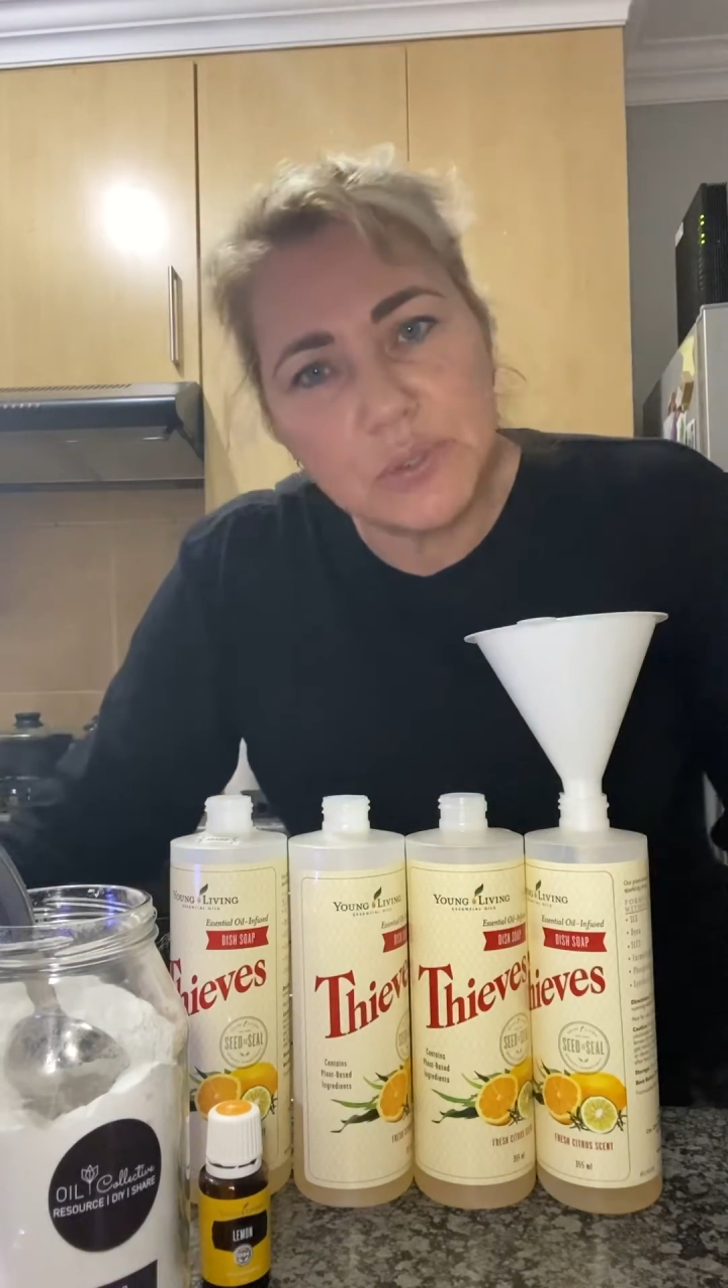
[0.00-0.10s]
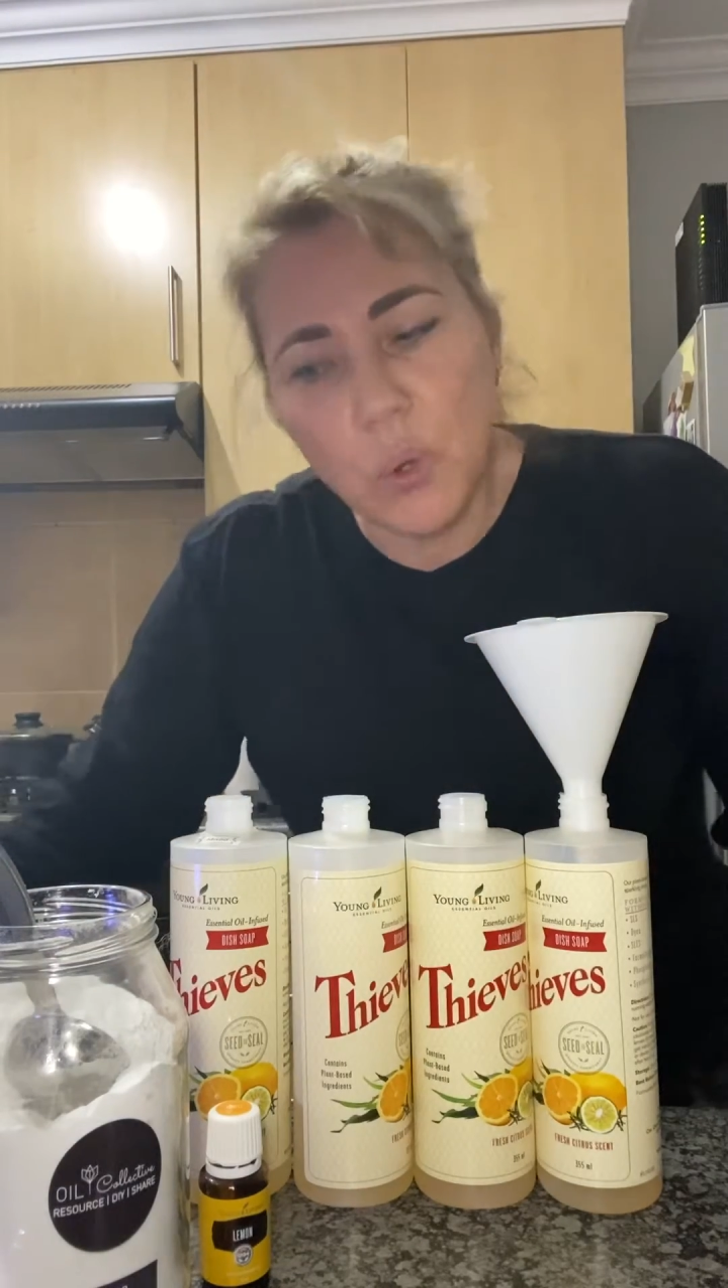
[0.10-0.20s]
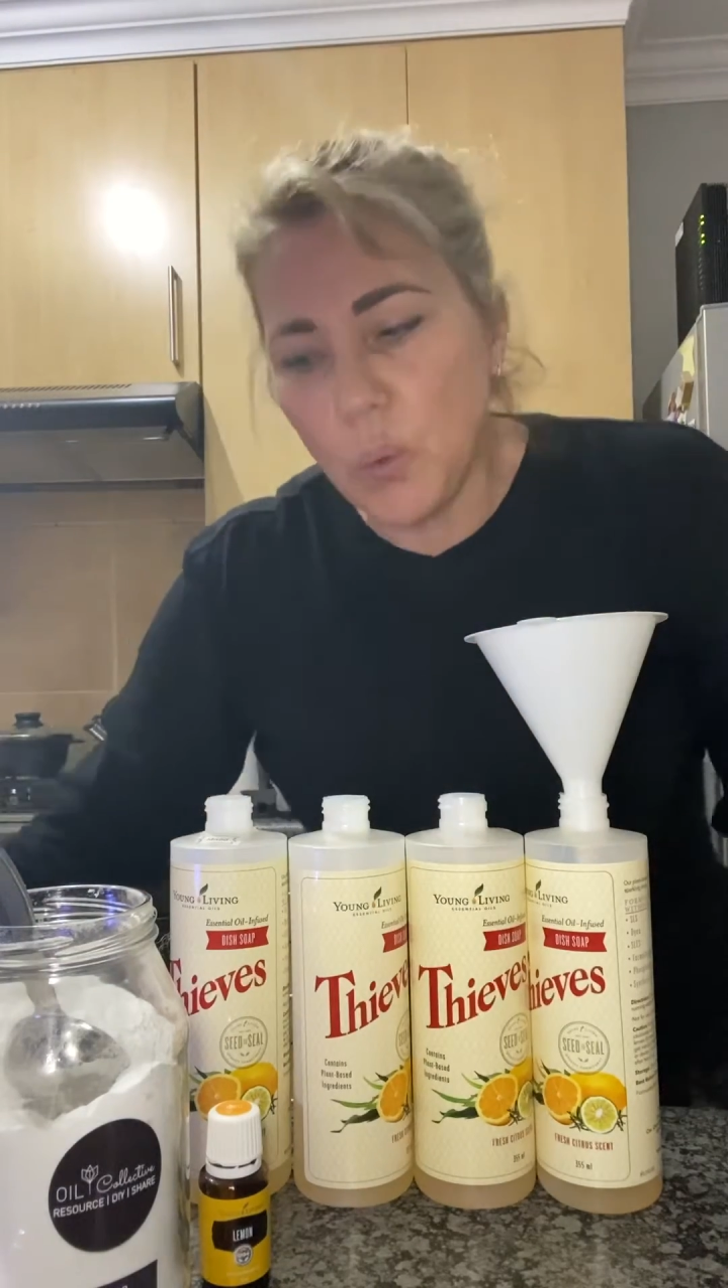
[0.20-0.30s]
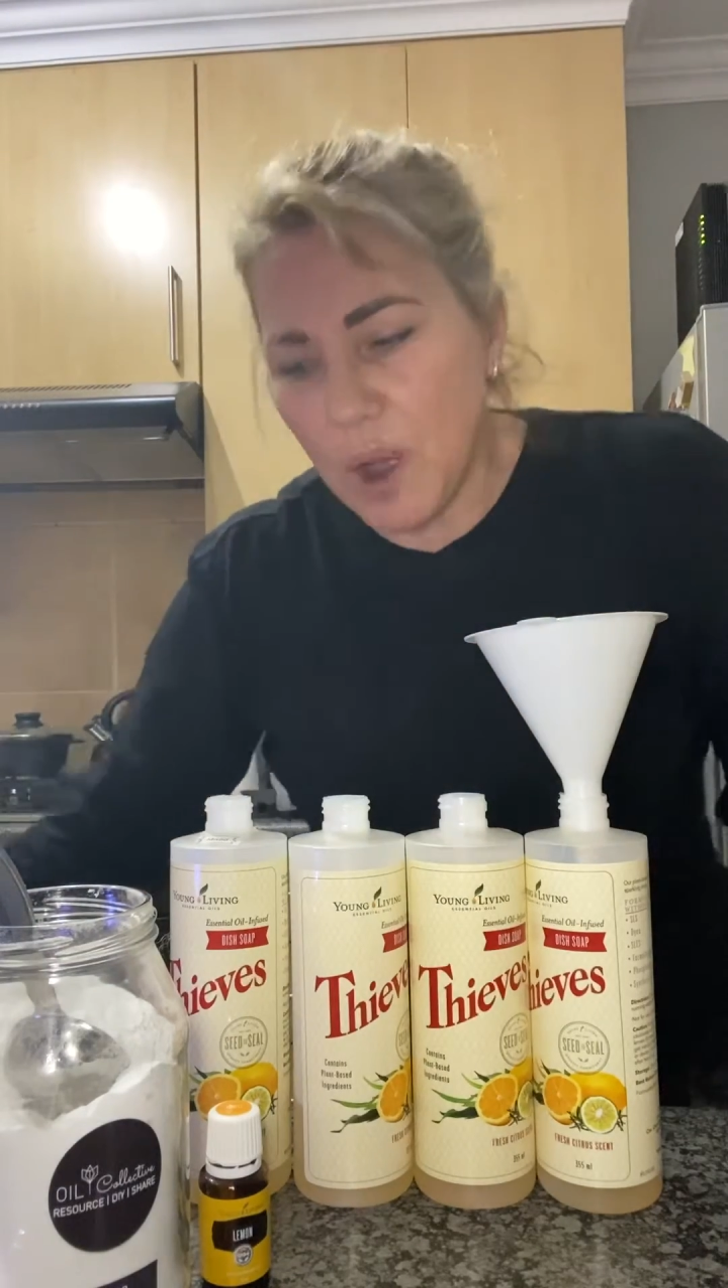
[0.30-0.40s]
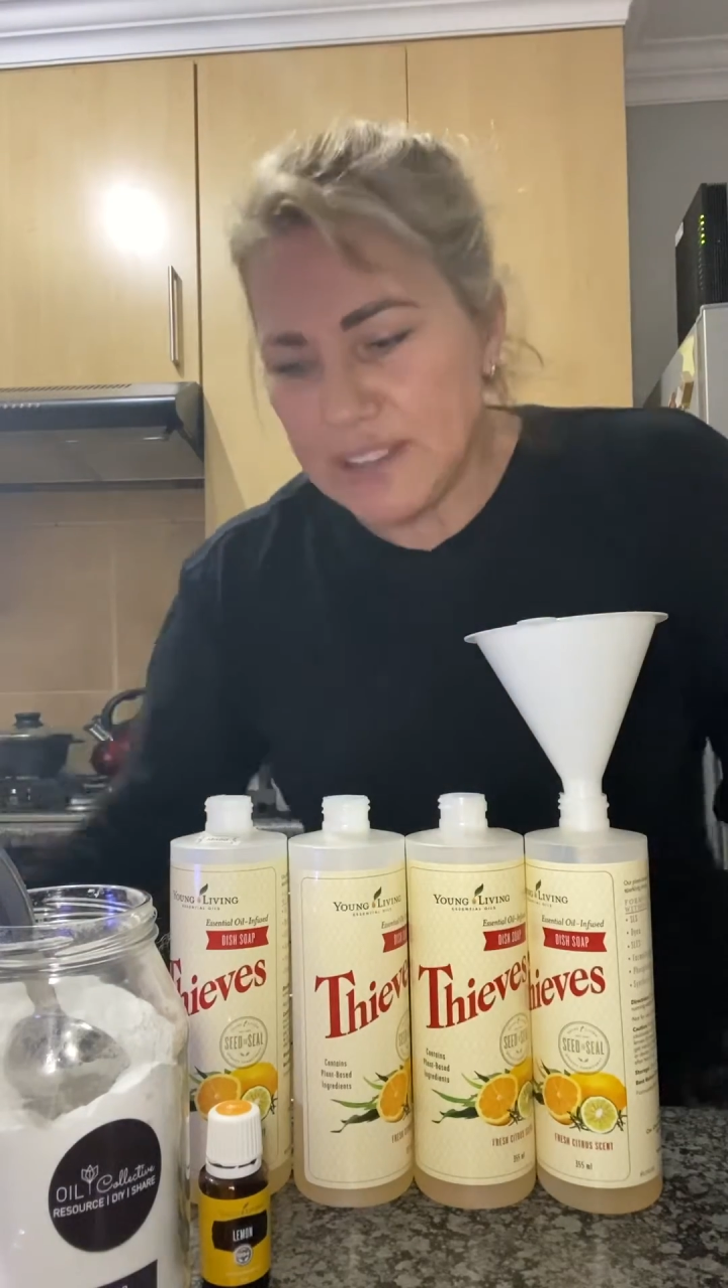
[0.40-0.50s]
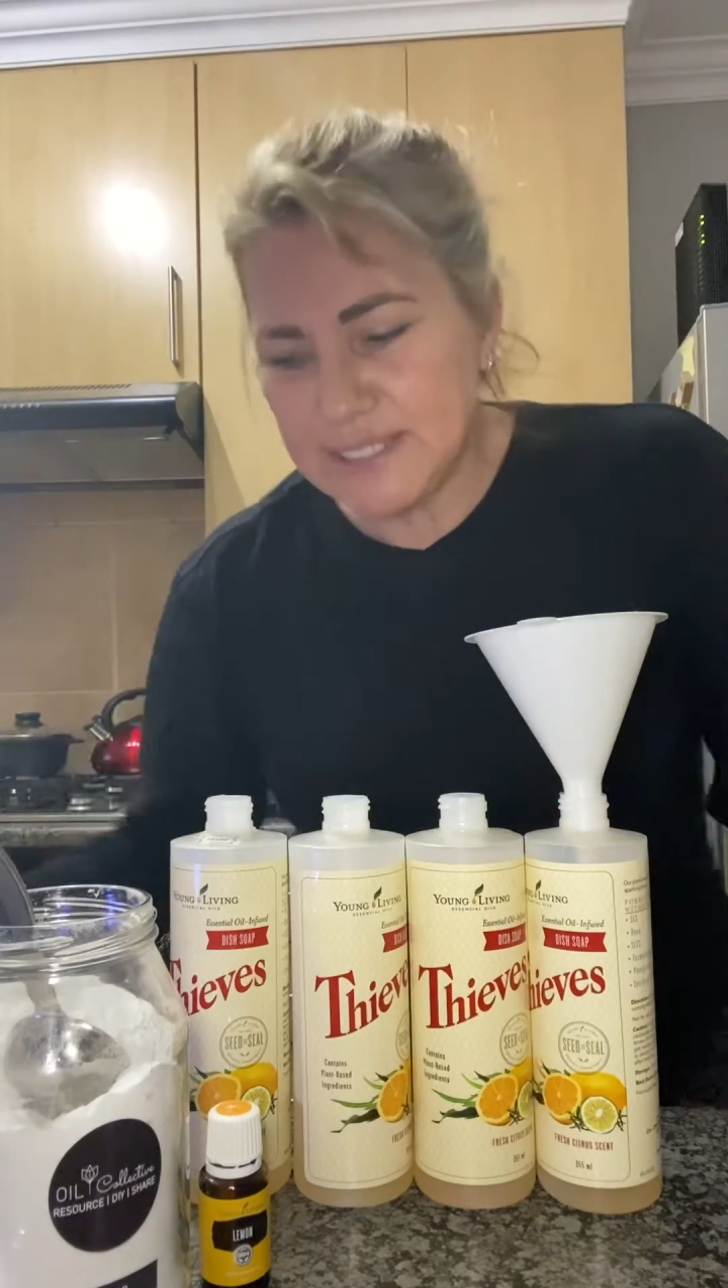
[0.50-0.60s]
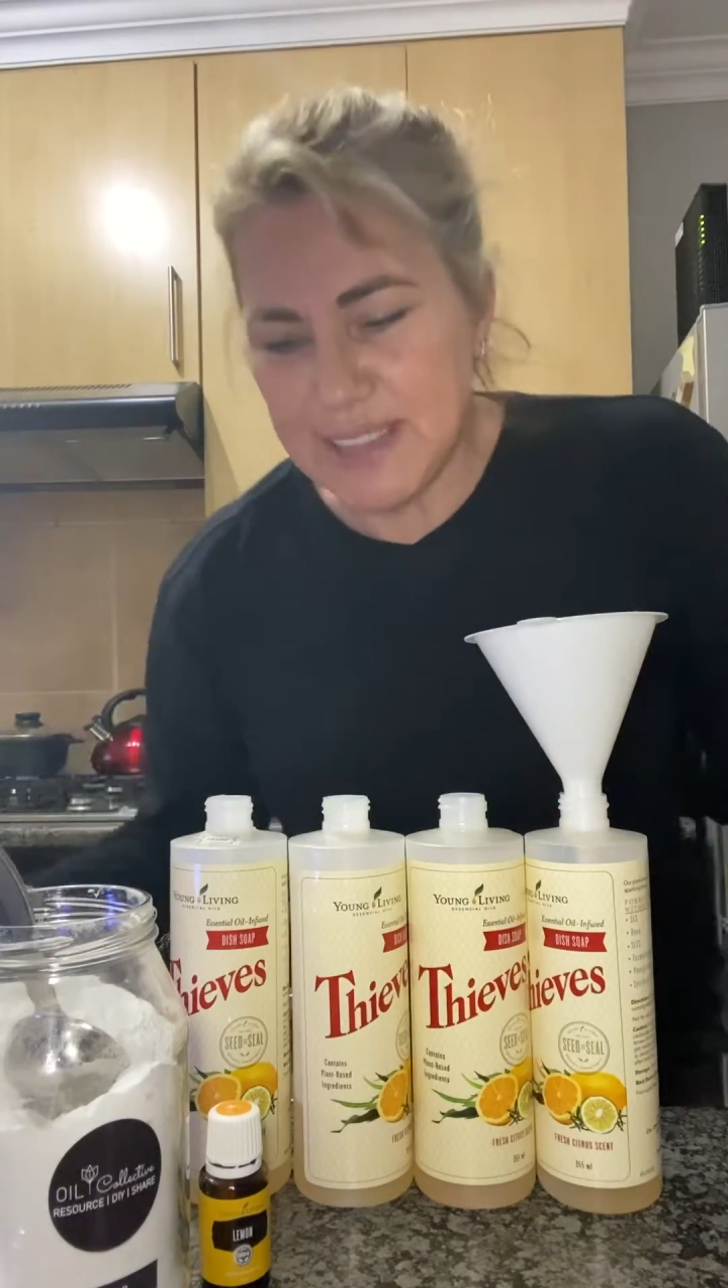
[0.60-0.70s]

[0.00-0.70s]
or 1